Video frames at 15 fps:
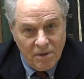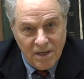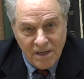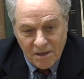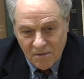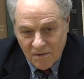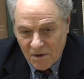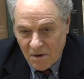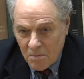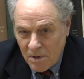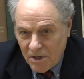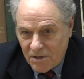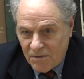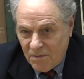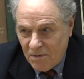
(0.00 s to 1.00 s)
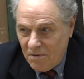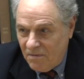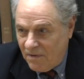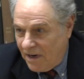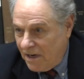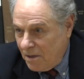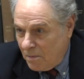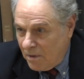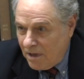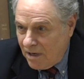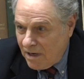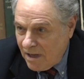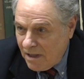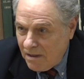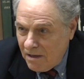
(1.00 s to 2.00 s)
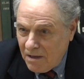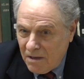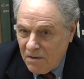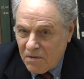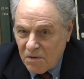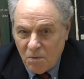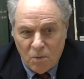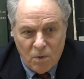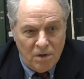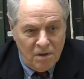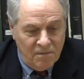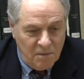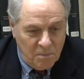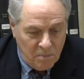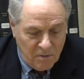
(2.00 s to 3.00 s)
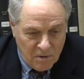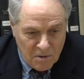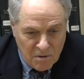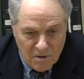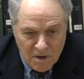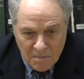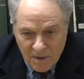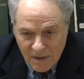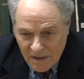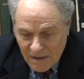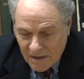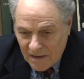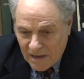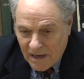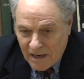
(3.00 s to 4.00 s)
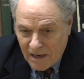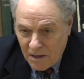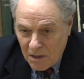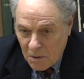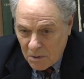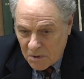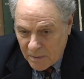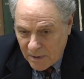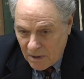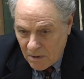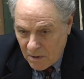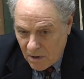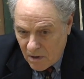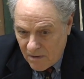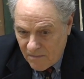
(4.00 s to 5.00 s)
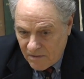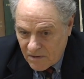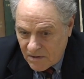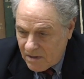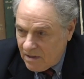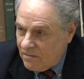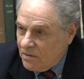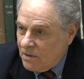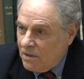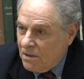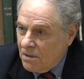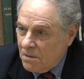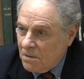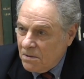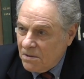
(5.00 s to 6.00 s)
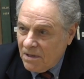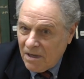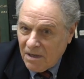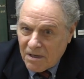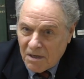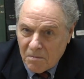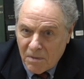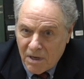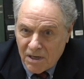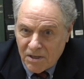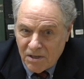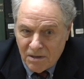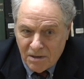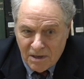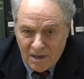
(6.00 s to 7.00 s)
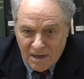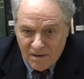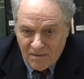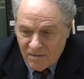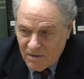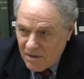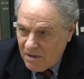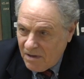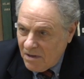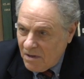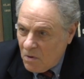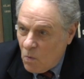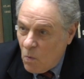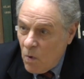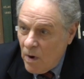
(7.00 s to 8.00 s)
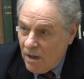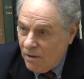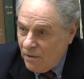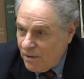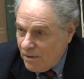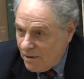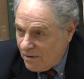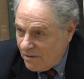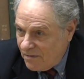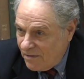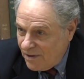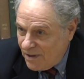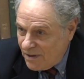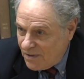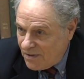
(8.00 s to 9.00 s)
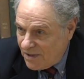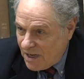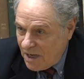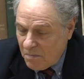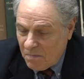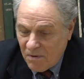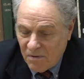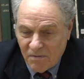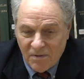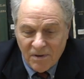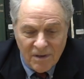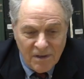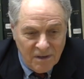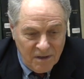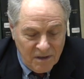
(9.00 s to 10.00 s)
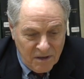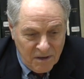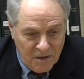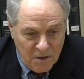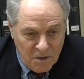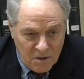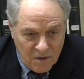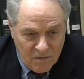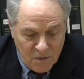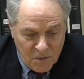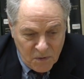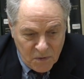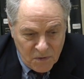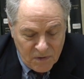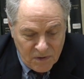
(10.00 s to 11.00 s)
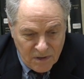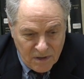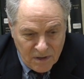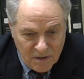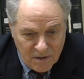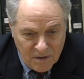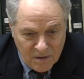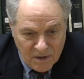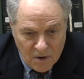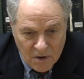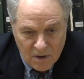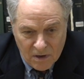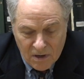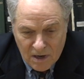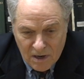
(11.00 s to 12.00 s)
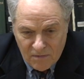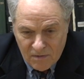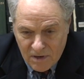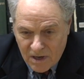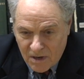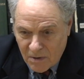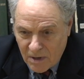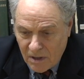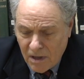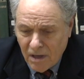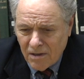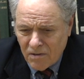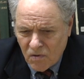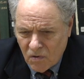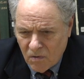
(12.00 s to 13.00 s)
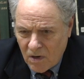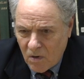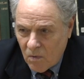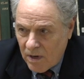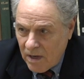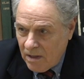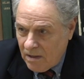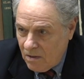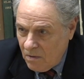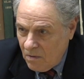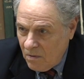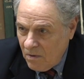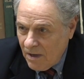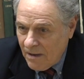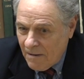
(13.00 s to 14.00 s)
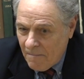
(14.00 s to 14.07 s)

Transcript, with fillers: thank you very much for inviting me, and I think it's a wonderful program and I know it's been going on for several years, and I can imagine you have a wealth of these type of uh, interviews uh, archived now. And I think it's a great way to